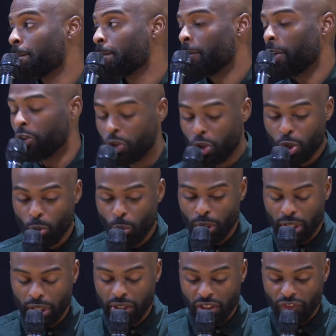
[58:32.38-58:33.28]
or do you
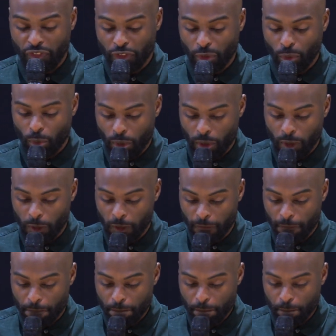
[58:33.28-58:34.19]
want to live for the world?
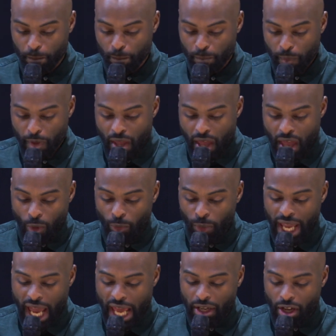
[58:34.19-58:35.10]
And
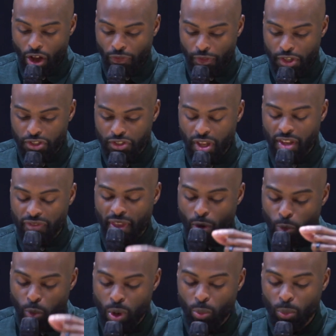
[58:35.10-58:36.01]
we got to understand
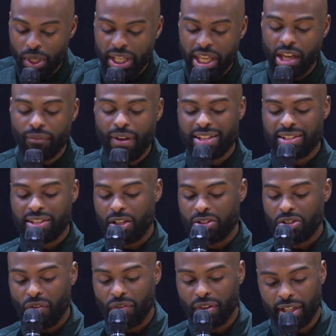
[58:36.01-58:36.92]
that when we give
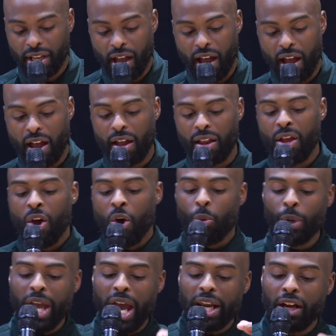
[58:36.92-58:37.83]
ourselves over to God,
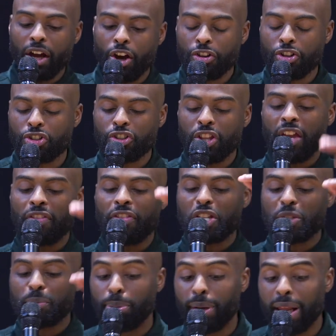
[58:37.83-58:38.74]
we got to understand
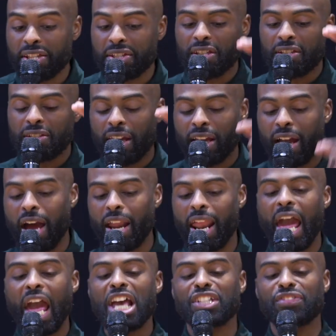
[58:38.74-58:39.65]
there's blessings that God
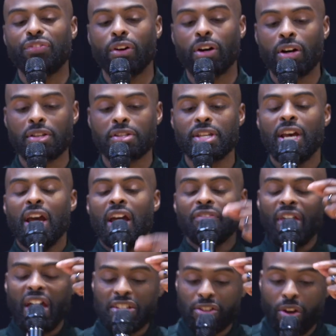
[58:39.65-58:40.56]
has for us
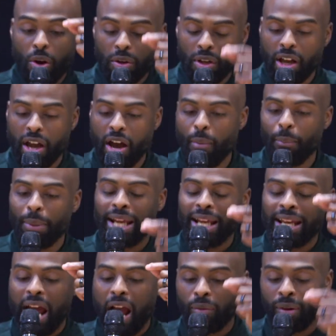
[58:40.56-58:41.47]
that's going to come
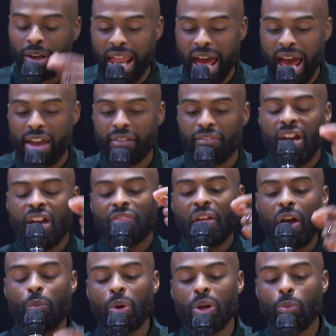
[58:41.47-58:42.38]
in our life
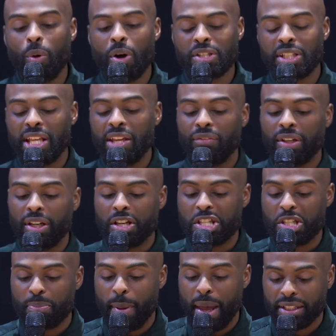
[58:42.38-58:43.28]
that we wasn't even
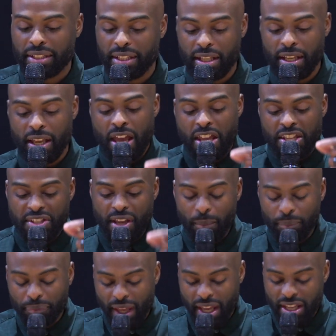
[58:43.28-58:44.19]
expecting.
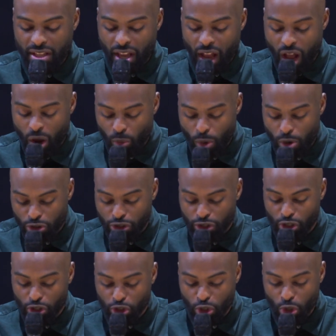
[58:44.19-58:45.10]
Some things God wants
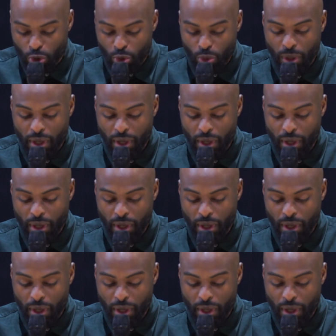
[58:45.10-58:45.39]
to do